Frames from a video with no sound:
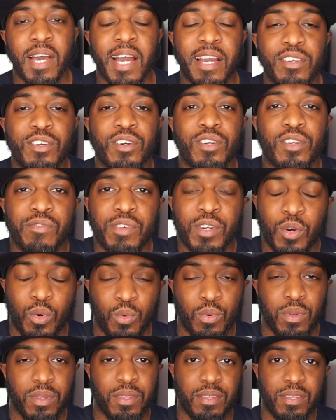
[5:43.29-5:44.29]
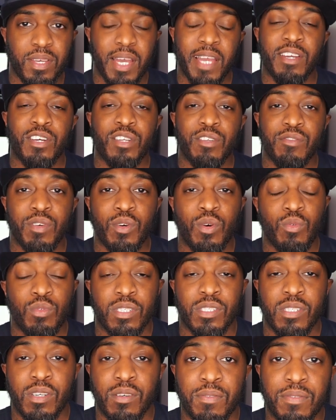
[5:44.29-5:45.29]
how are you going to record? How are you going to record
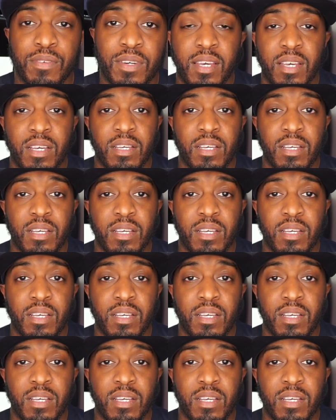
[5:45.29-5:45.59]
yourself?